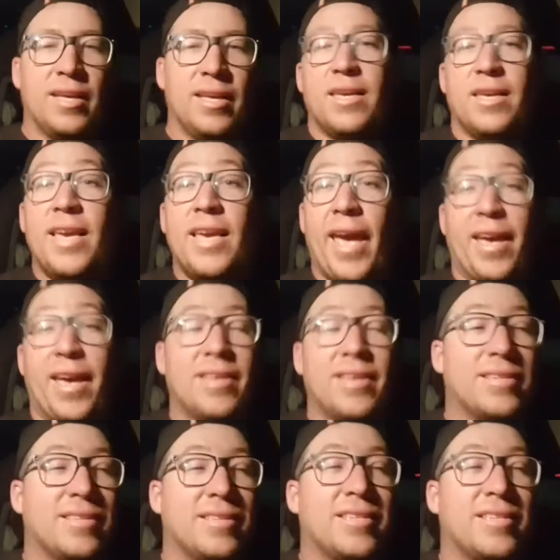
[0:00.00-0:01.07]
Yeah,
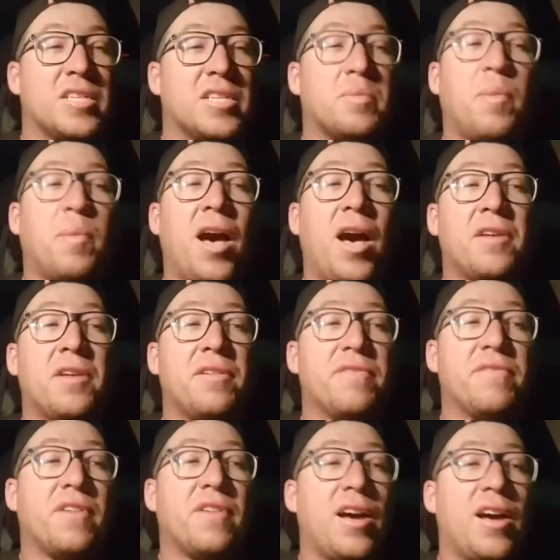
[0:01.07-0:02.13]
just part of
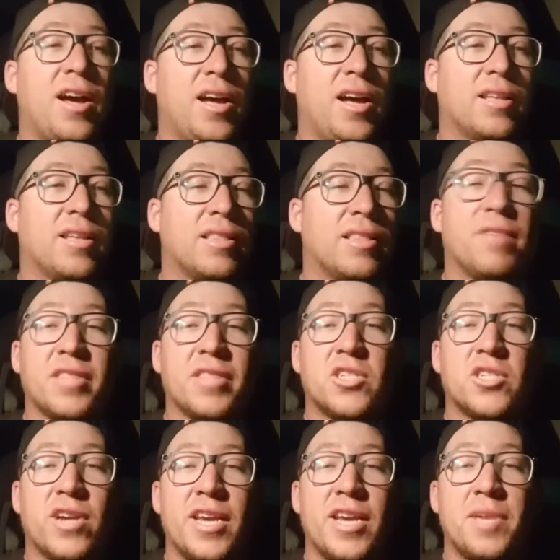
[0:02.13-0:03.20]
living the
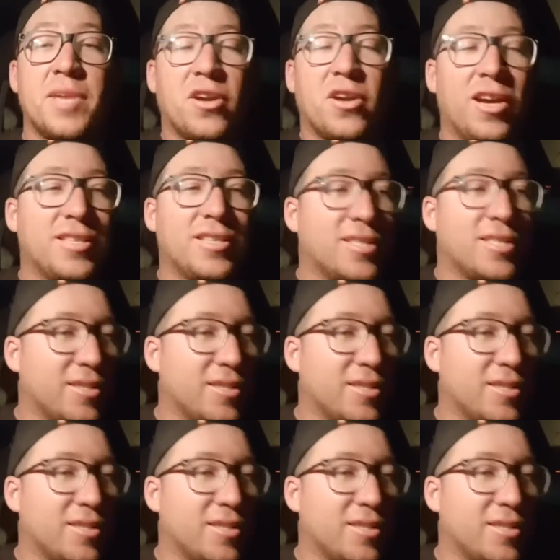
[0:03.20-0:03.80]
dream, guys.